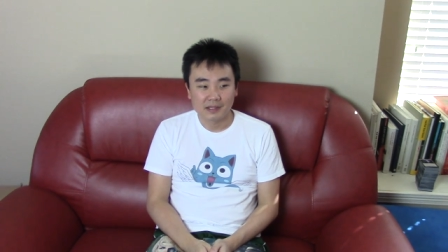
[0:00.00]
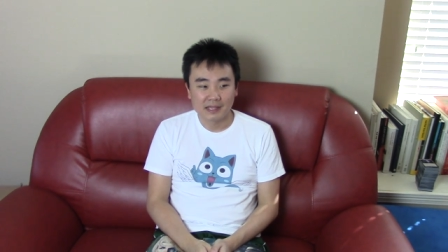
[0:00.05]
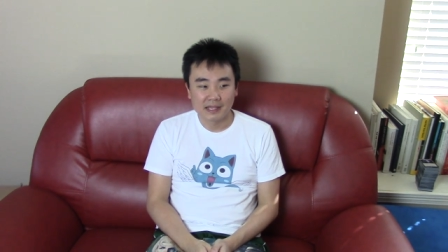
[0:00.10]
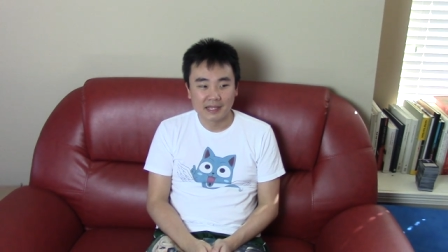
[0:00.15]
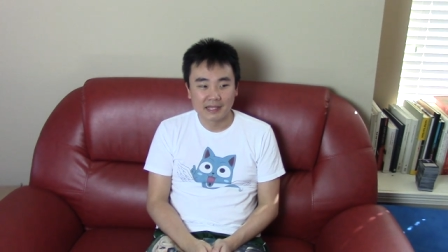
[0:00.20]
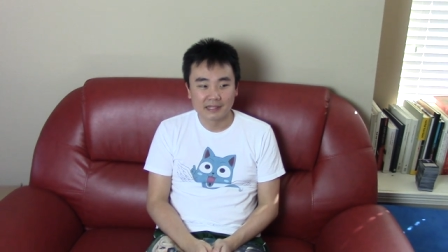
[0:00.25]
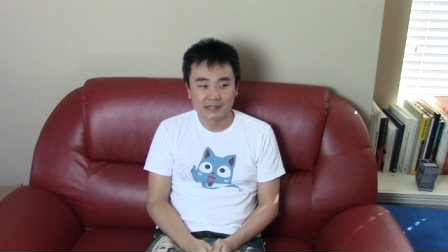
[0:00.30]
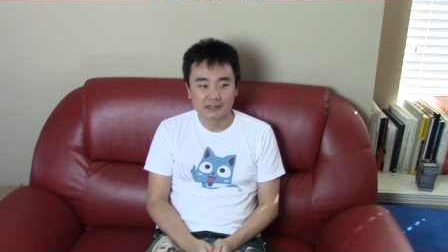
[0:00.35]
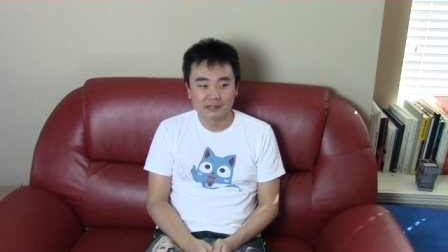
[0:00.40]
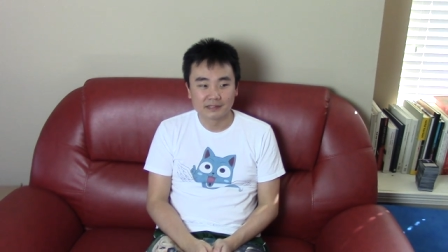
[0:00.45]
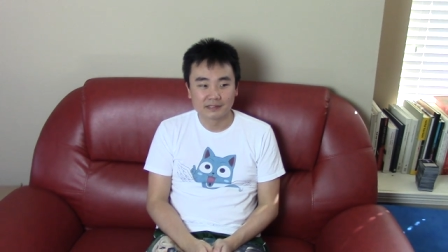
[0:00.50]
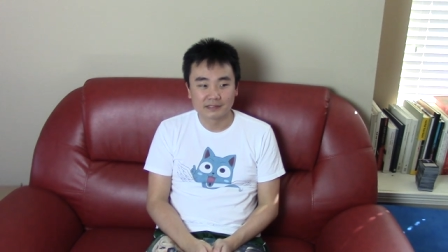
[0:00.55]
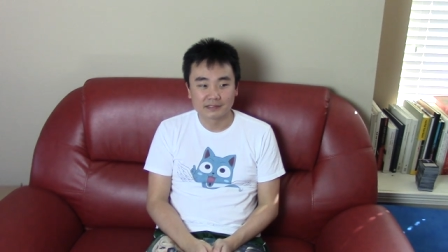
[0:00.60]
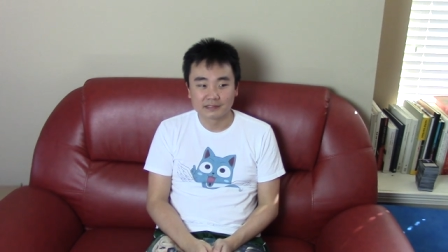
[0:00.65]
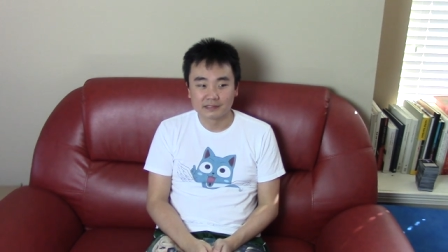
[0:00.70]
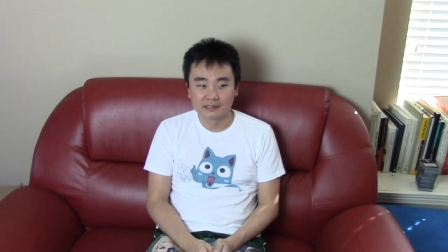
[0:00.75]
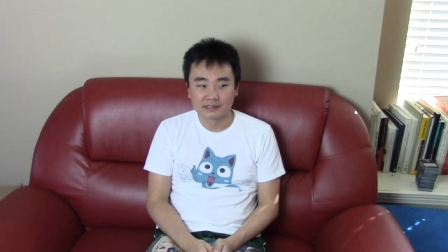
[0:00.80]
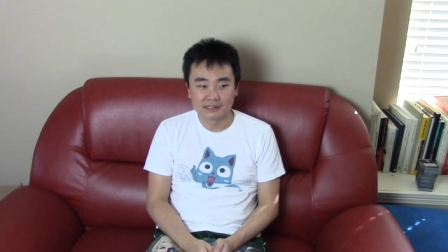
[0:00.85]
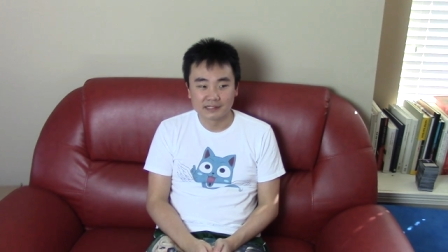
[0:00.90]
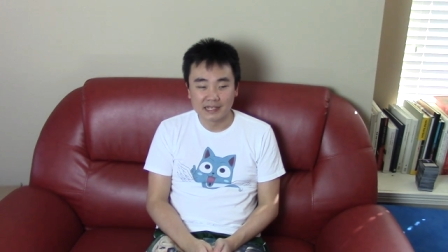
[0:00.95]
And
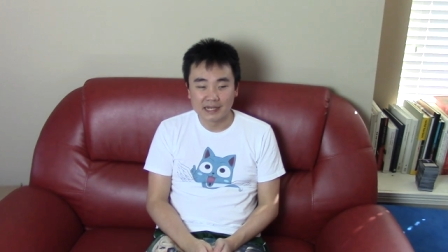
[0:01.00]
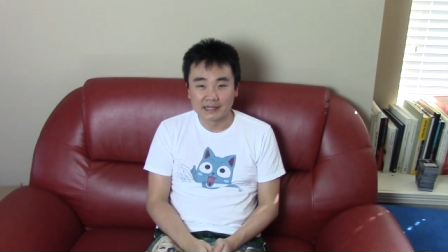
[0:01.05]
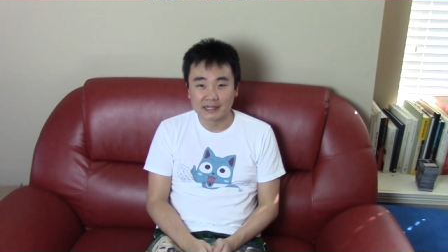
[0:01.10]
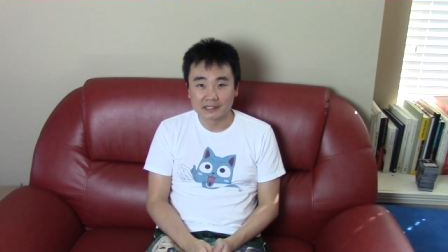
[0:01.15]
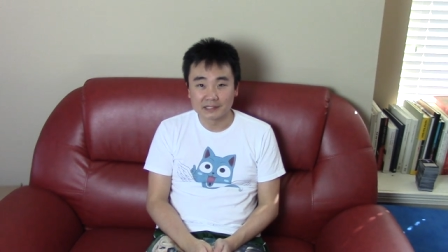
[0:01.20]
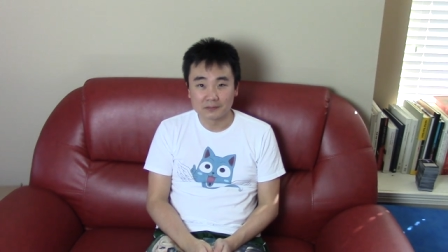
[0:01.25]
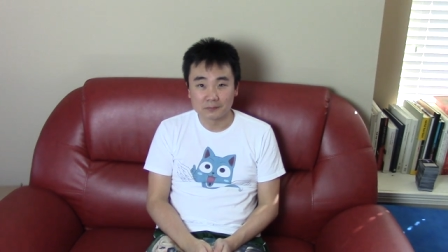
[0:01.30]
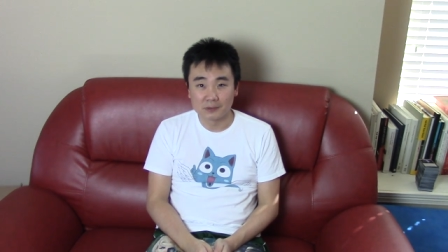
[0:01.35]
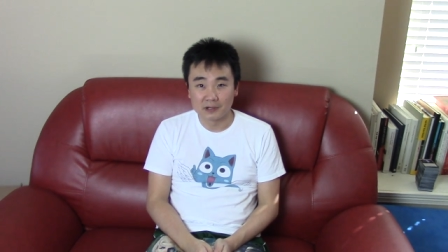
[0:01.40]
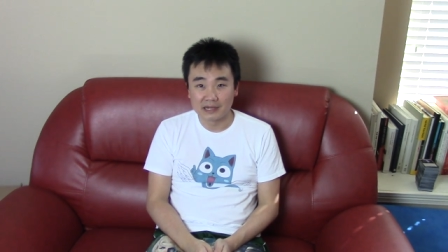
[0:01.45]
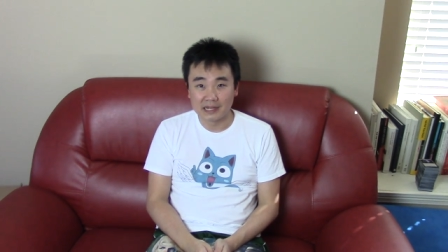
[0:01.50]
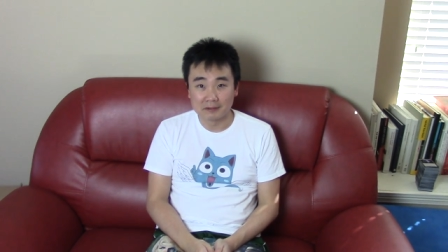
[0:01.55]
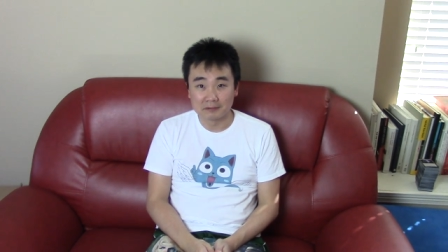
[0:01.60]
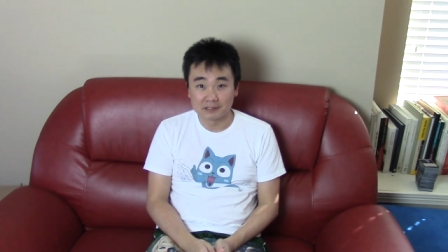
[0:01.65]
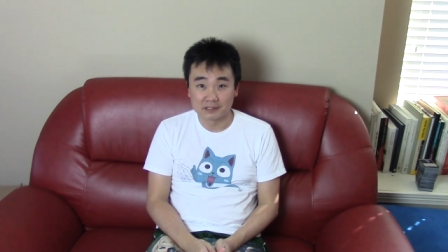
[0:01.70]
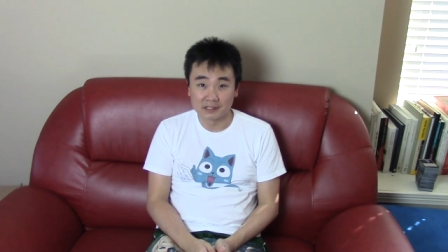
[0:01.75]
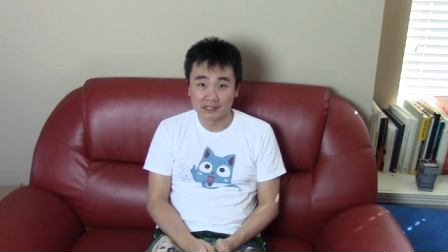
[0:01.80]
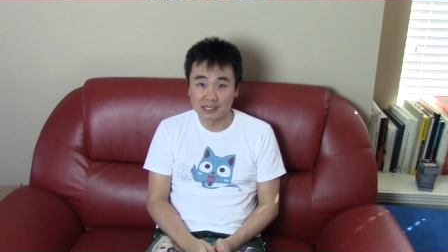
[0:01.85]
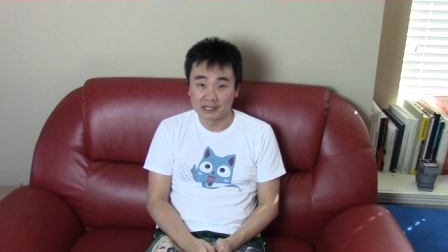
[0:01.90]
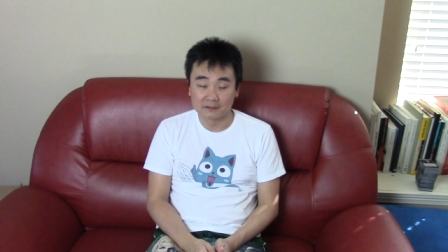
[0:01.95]
yeah, that's what I
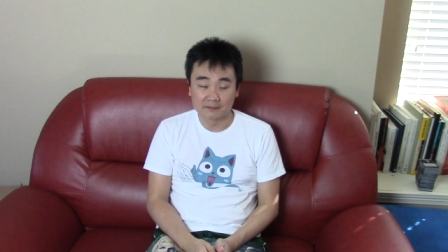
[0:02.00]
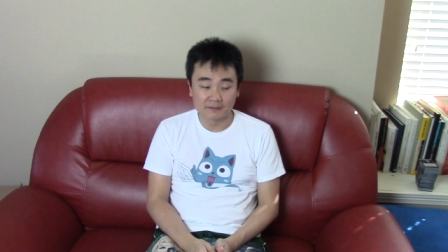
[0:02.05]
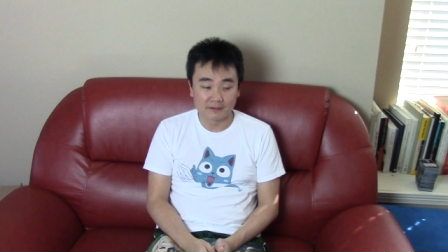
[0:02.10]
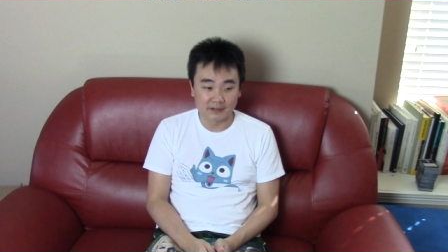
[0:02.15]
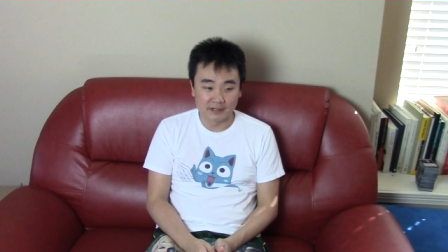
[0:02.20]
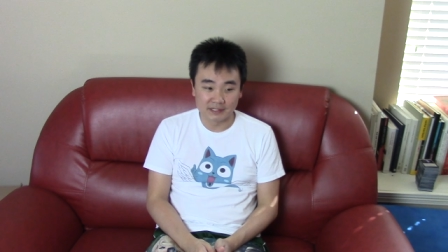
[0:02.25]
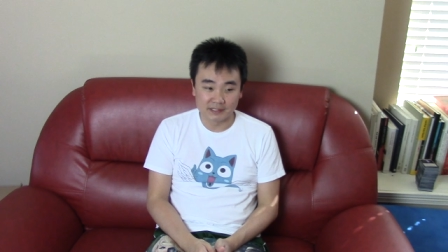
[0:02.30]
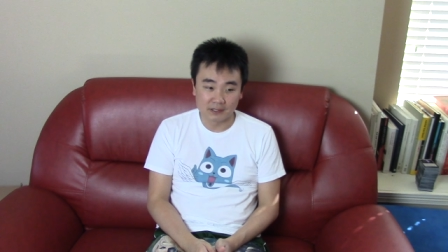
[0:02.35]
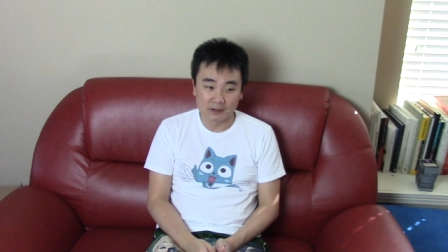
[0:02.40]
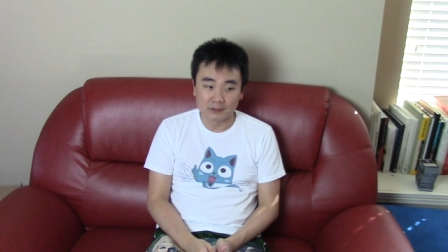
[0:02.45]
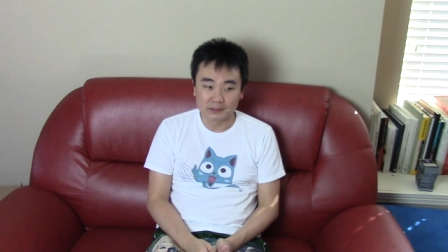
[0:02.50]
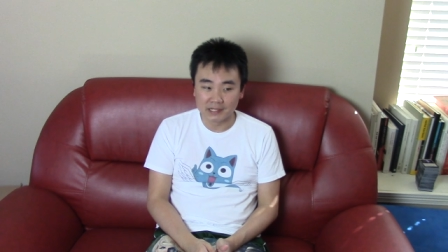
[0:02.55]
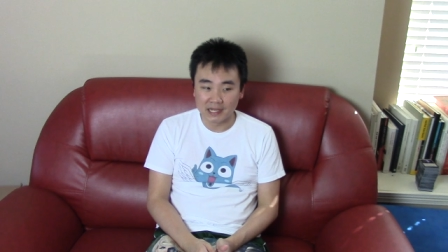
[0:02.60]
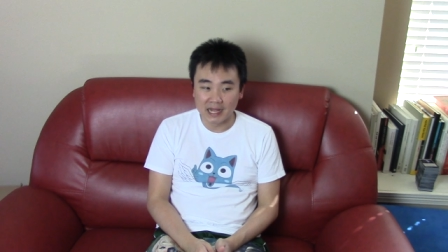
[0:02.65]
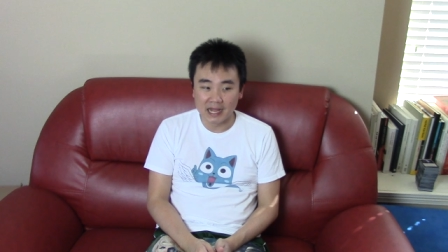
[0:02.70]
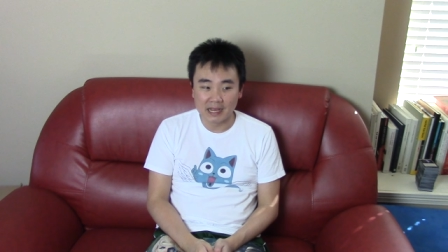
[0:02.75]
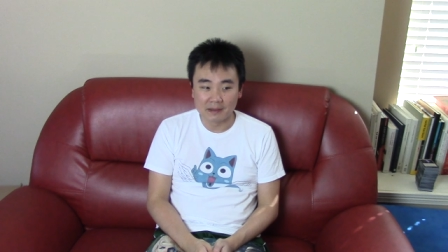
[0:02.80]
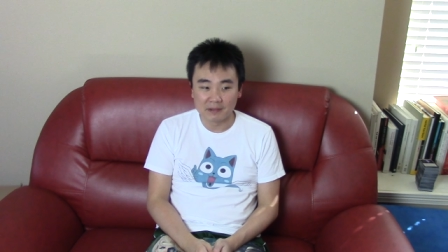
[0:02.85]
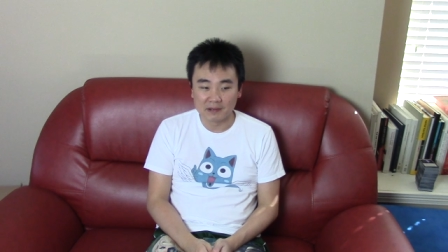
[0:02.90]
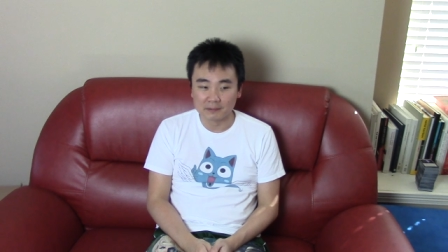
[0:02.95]
was looking for this whole time.